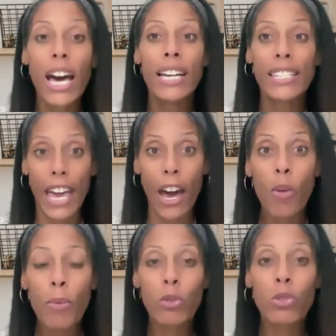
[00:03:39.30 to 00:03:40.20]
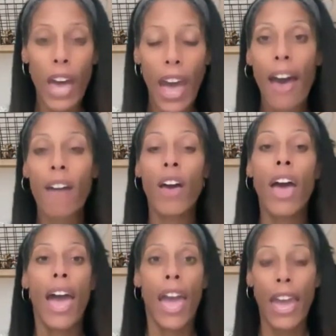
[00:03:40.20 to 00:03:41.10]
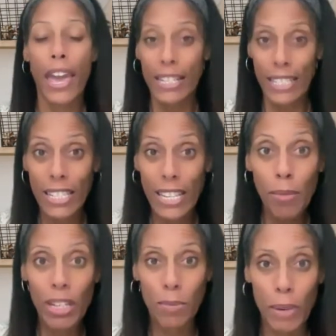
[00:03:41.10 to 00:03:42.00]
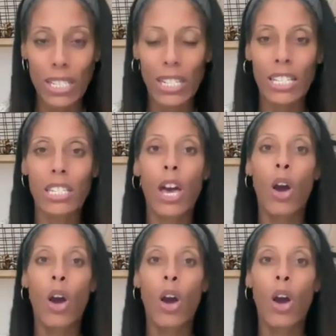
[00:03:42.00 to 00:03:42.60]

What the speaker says: to help you to have a seamless business